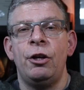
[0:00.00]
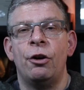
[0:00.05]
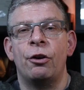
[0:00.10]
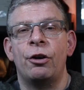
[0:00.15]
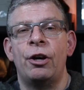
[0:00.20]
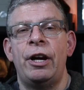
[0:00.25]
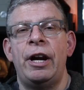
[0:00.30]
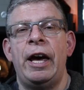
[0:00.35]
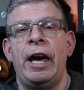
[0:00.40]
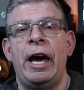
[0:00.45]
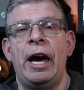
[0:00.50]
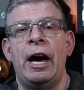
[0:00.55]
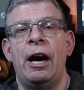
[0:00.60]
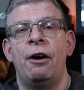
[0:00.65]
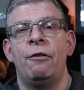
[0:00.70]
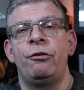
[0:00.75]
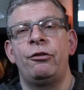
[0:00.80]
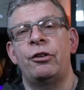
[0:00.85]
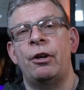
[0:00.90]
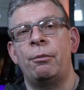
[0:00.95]
You're going to
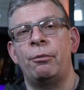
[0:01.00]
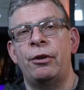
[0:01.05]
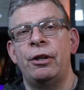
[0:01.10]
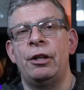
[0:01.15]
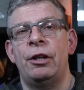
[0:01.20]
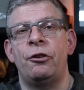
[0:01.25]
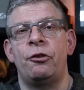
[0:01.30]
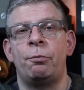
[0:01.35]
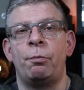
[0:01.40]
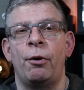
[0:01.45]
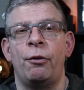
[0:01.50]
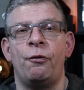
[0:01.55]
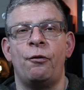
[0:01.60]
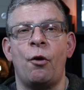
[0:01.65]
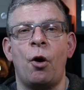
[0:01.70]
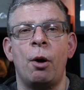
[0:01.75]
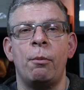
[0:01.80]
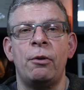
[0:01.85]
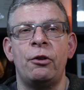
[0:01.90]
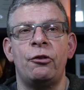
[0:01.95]
have something that's
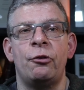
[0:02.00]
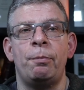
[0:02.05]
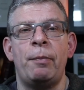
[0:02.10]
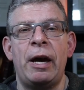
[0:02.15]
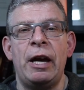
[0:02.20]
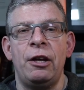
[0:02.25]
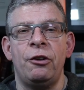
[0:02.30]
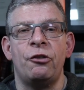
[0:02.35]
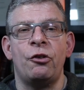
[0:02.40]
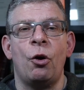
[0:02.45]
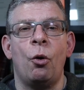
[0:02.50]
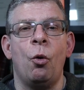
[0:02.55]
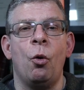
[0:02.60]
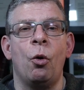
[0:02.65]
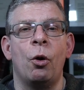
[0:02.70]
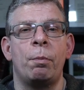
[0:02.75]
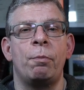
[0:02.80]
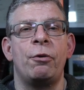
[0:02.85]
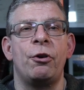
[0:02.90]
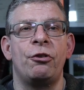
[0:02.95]
performance-based
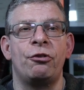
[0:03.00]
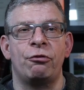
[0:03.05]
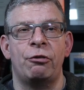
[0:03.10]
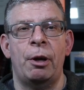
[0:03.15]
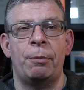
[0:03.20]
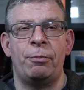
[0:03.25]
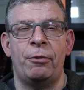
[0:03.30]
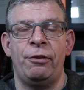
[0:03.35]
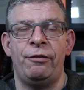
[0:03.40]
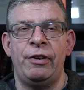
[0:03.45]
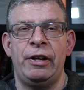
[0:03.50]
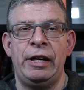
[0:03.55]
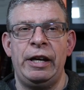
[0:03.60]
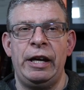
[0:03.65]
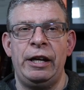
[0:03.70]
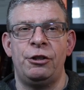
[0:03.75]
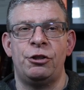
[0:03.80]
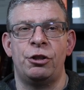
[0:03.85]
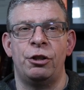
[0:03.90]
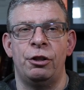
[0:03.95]
or prescriptive in
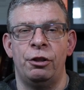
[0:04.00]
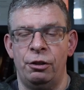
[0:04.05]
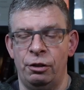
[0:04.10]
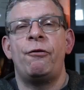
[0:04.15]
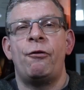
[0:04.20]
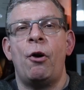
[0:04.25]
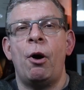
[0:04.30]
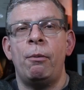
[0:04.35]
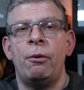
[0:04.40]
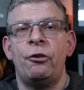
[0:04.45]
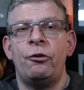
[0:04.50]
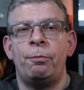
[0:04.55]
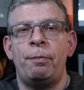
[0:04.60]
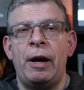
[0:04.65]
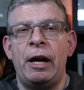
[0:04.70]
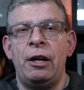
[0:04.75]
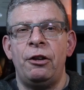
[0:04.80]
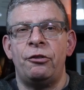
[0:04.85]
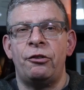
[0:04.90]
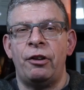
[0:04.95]
nature.
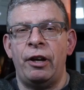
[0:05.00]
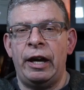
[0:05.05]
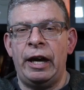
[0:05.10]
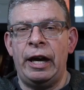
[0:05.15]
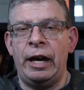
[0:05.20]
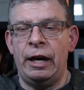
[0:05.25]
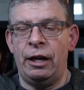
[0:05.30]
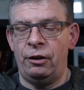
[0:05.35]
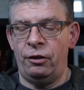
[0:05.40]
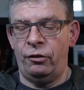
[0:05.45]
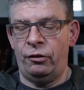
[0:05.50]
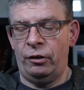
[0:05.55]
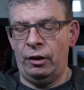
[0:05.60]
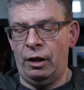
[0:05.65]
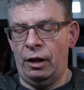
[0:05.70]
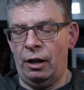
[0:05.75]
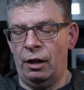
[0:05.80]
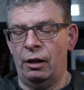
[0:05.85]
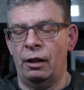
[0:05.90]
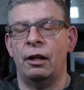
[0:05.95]
Performance-based, and
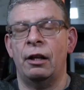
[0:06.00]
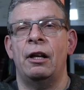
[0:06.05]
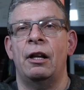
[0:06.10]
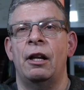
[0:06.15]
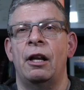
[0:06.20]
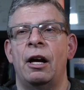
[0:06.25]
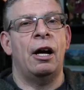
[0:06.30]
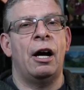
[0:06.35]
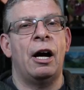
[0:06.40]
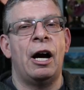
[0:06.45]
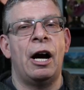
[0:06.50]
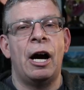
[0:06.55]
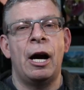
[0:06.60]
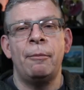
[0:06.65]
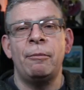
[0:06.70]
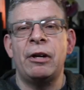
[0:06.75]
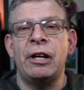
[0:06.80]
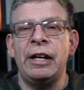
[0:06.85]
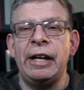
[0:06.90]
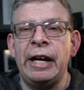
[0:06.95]

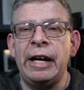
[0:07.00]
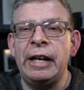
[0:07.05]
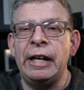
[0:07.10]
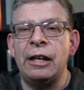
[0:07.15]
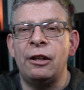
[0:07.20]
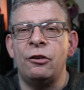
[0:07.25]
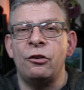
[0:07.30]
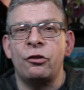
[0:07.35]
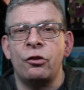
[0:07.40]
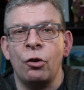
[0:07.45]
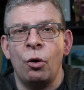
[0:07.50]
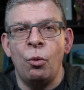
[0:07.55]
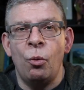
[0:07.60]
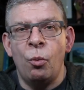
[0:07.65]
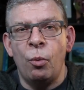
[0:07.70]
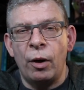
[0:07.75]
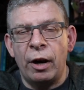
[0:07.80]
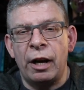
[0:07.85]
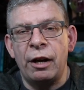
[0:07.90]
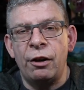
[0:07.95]
I'm Canadian, so
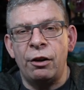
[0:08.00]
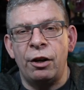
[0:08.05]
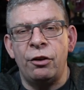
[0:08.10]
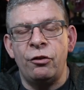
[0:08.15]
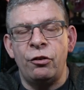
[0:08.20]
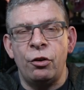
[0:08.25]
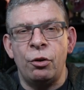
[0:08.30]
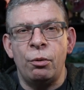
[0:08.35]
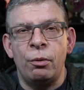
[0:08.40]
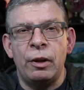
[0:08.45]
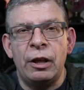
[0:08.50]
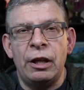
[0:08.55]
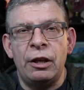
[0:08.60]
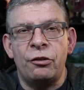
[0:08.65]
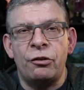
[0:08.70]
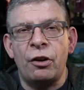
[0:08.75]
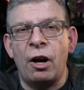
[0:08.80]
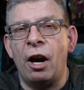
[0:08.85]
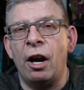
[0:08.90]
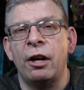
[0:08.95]
what I'm going to do
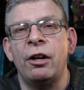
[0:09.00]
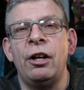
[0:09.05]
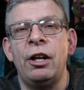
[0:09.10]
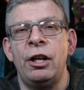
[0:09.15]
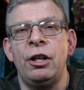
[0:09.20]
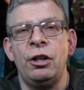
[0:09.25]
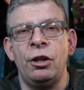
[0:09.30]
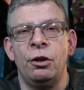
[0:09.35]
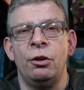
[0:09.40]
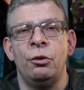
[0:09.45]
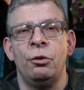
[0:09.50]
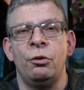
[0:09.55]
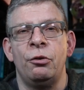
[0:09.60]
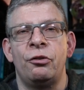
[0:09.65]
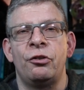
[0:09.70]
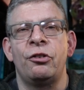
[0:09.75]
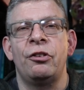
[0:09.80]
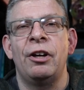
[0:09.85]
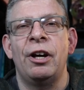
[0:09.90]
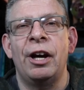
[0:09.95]
is I'm going to
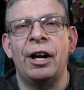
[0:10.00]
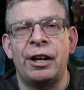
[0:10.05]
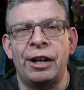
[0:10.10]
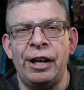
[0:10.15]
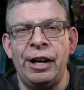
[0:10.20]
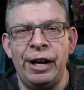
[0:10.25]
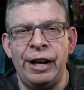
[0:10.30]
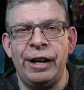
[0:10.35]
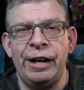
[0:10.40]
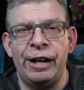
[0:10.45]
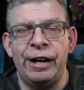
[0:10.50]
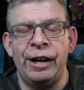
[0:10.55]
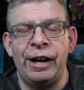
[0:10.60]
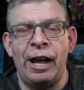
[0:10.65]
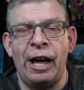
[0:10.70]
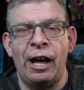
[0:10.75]
use a Canadian